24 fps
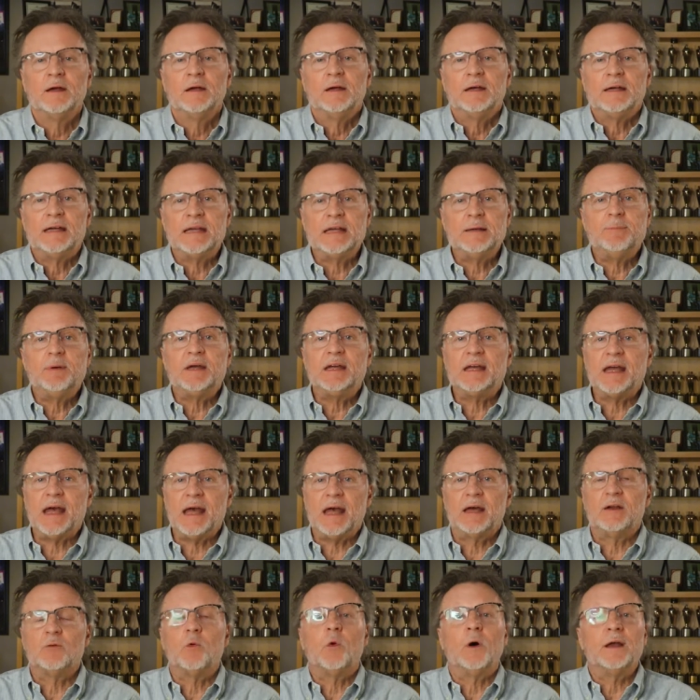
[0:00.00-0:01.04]
he
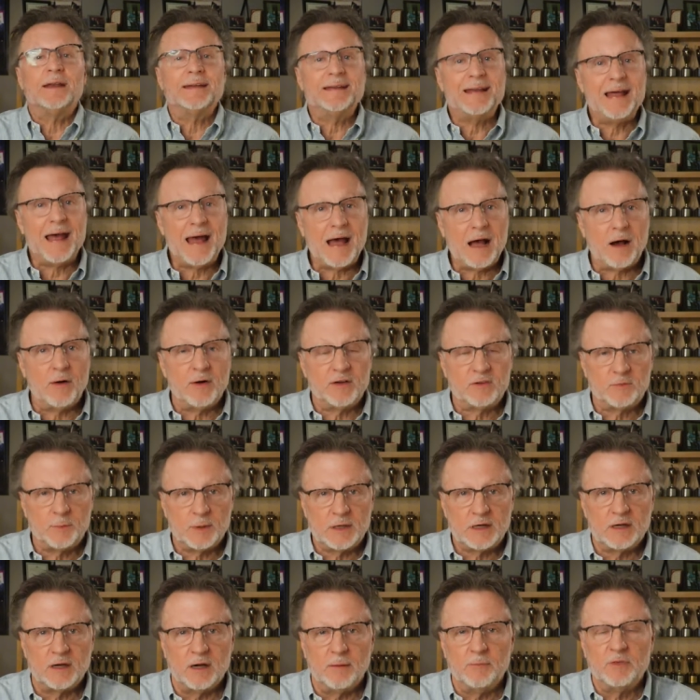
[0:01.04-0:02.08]
began what now has
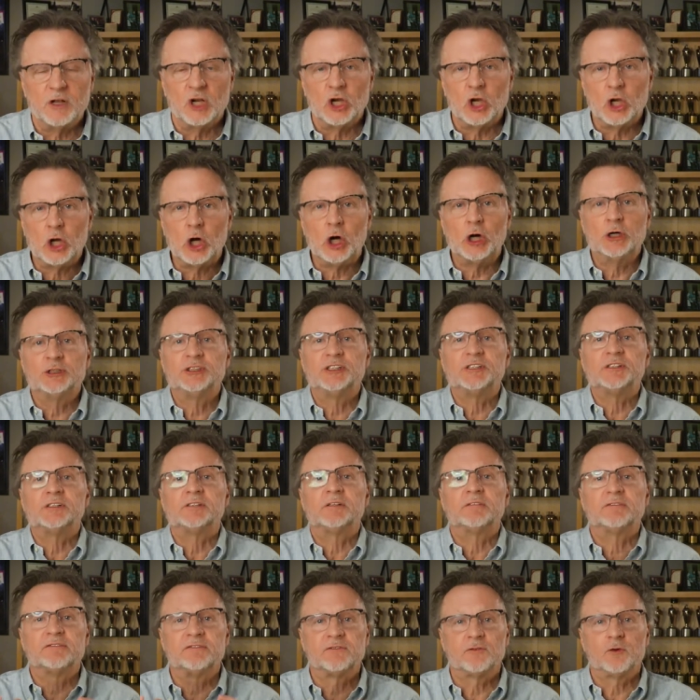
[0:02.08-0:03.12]
become the
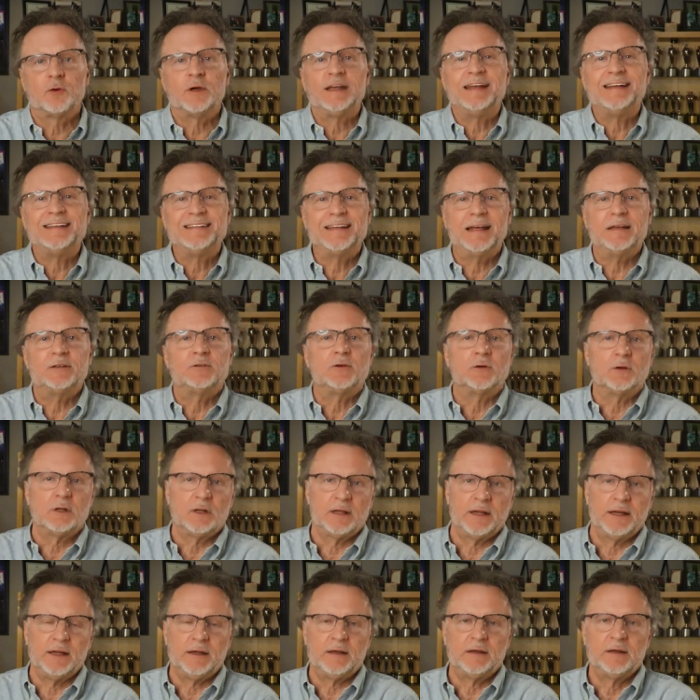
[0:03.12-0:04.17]
largest free dental
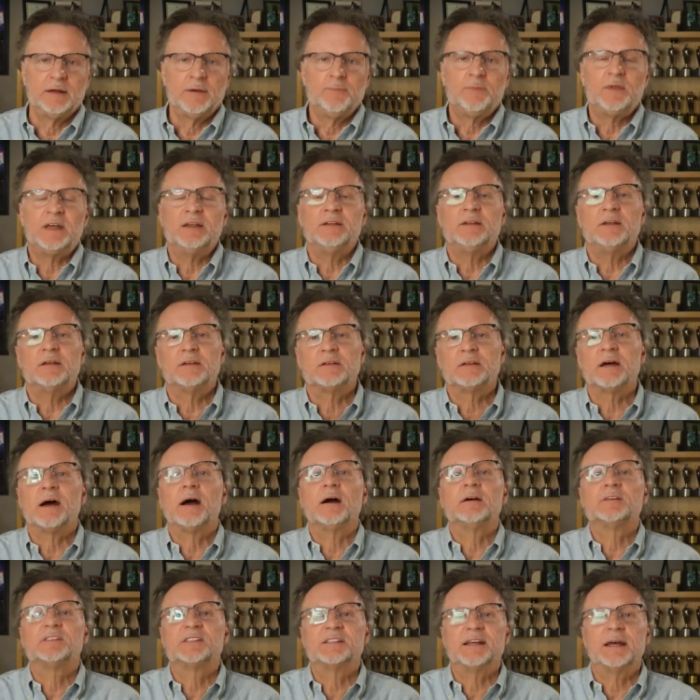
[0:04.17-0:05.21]
clinic in the
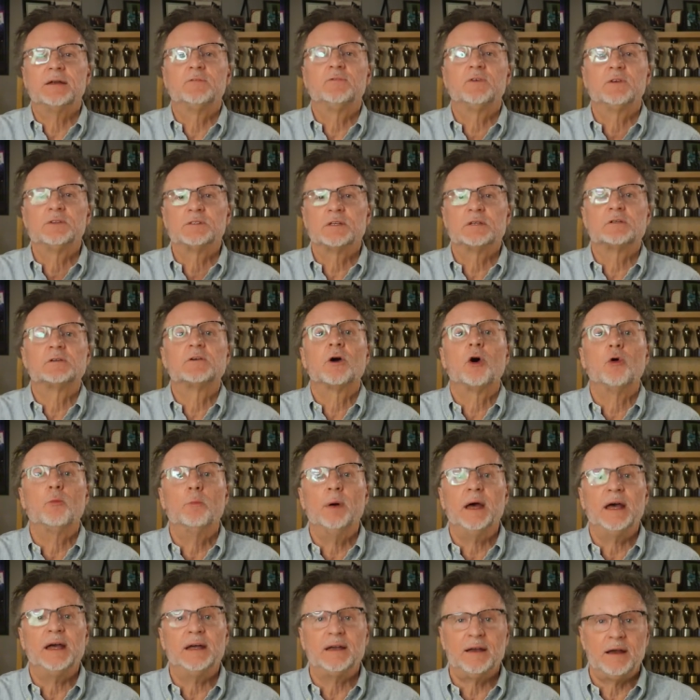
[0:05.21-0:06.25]
entire San Francisco
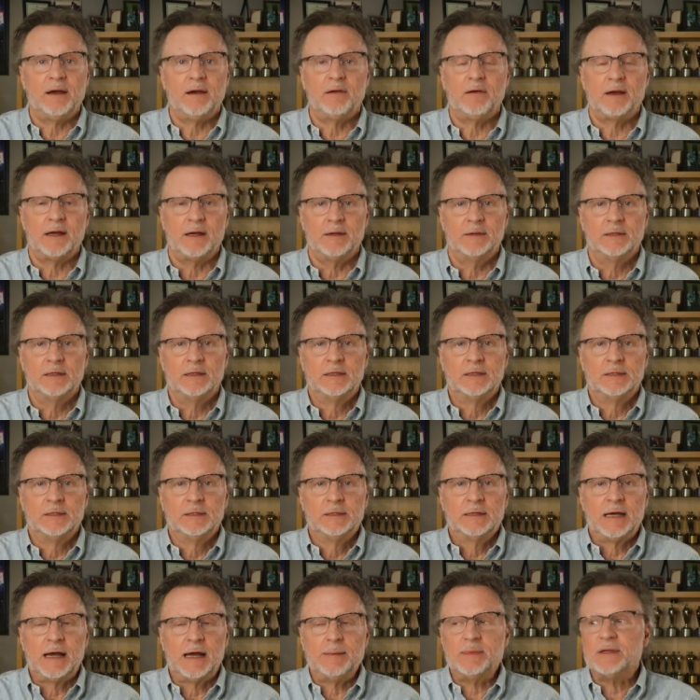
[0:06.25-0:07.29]
Bay Area.
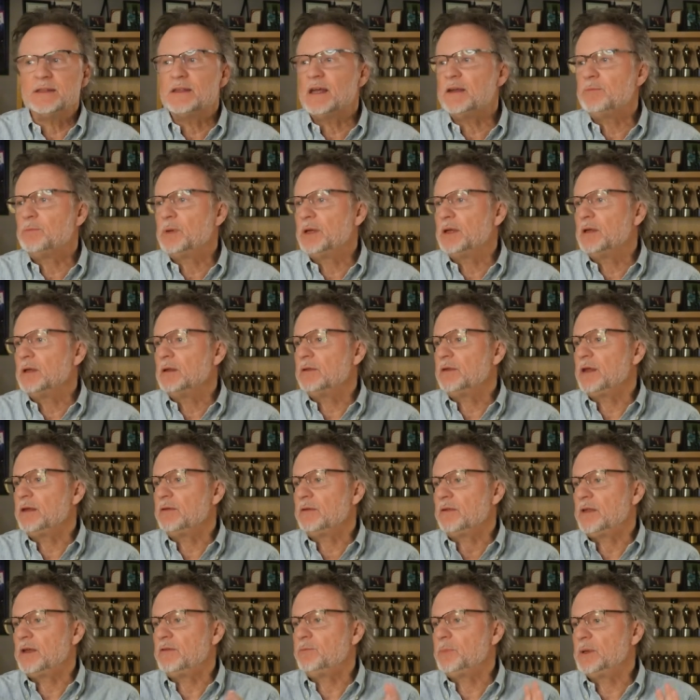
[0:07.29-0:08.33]
I mean, they've been, they,
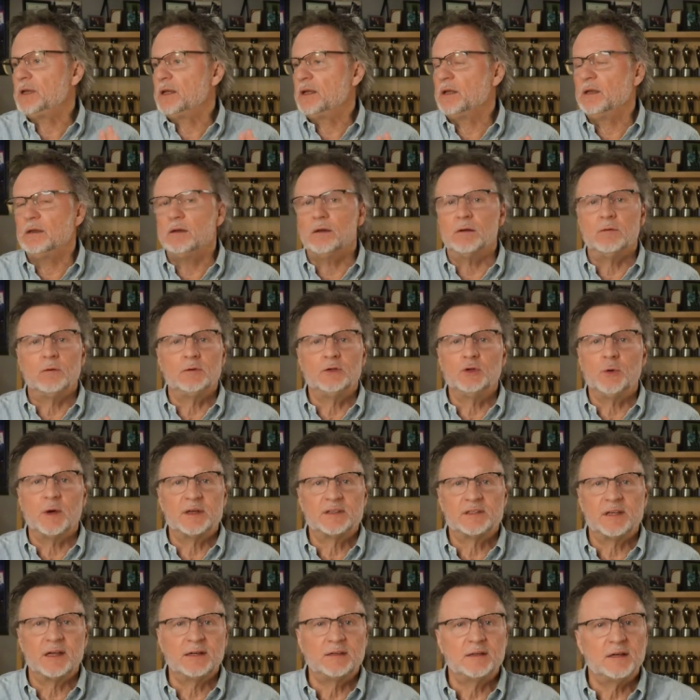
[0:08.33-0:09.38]
they've been in U
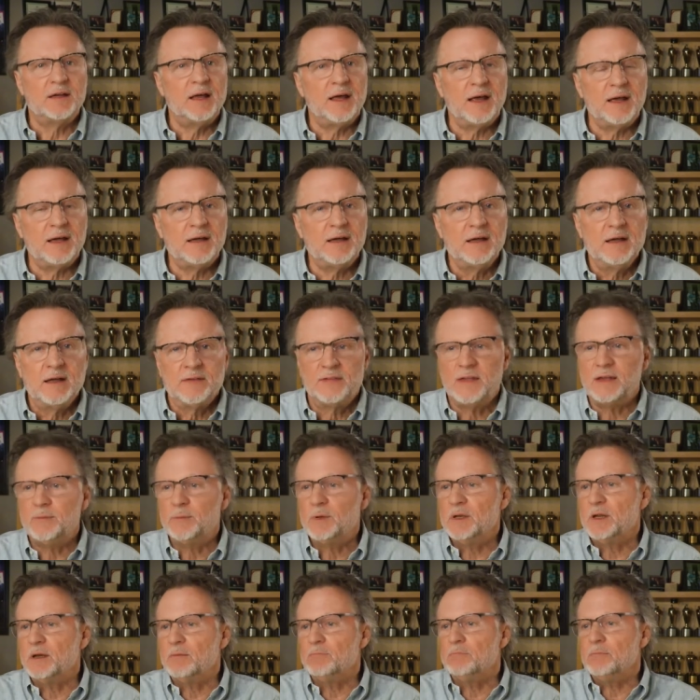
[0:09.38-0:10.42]
S A Today, they've
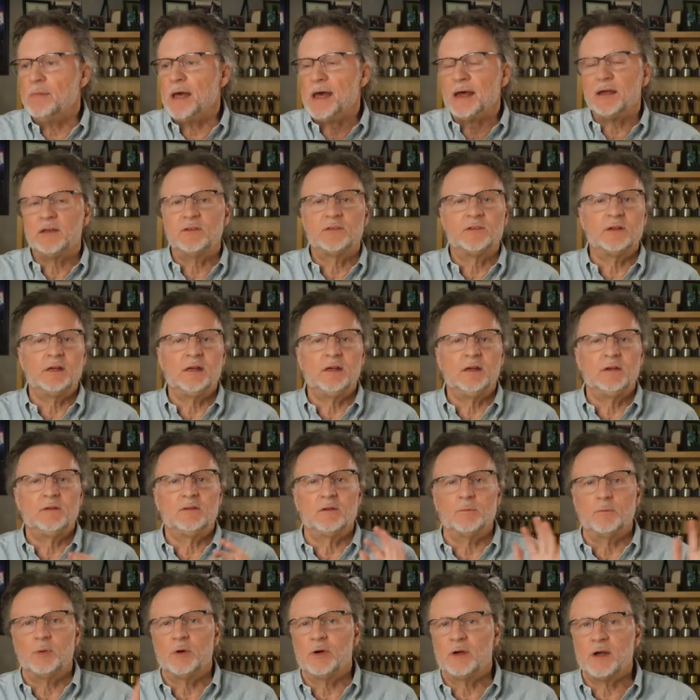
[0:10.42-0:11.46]
been in magazines
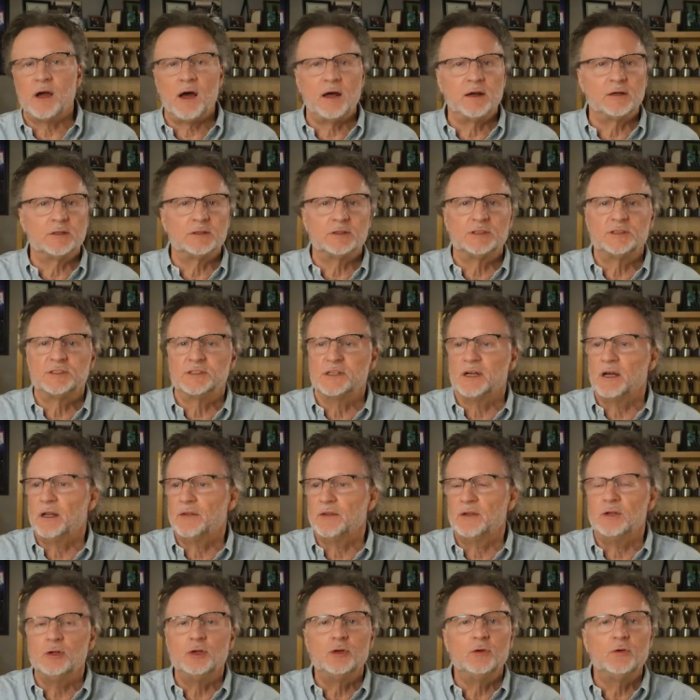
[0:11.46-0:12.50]
and periodicals and on the
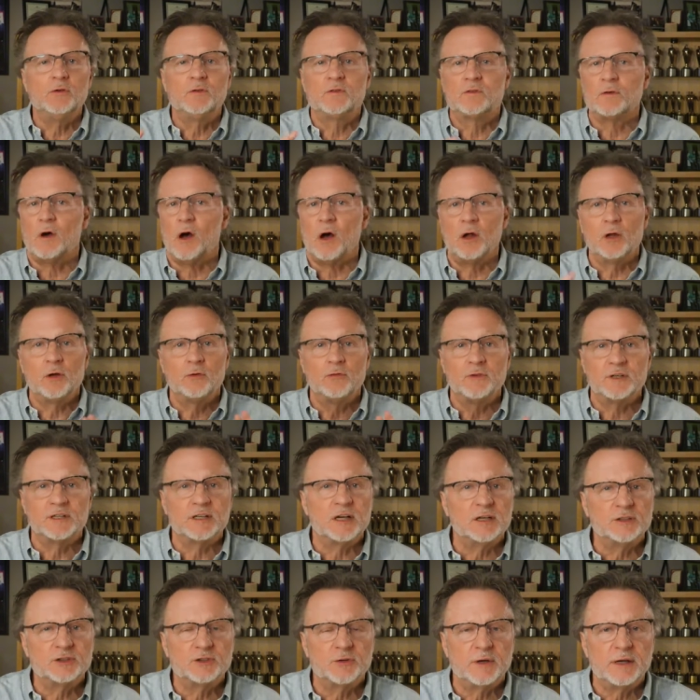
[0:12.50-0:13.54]
news all over the
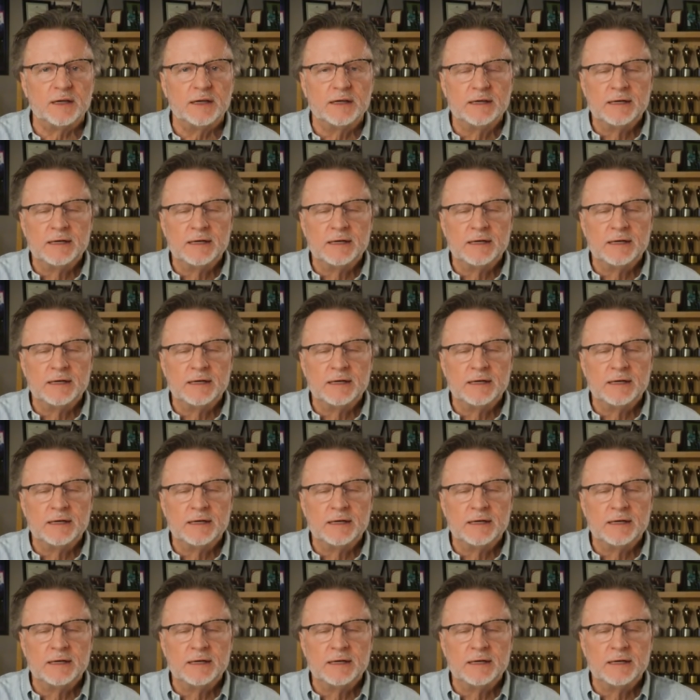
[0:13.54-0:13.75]
country.